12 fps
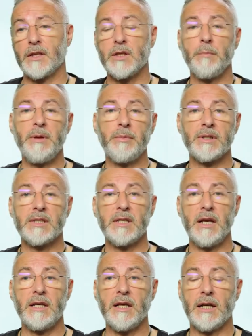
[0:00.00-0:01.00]
Some people
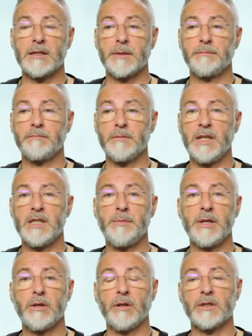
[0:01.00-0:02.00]
say that it's
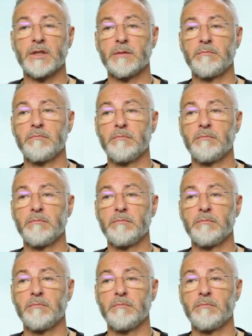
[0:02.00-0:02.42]
because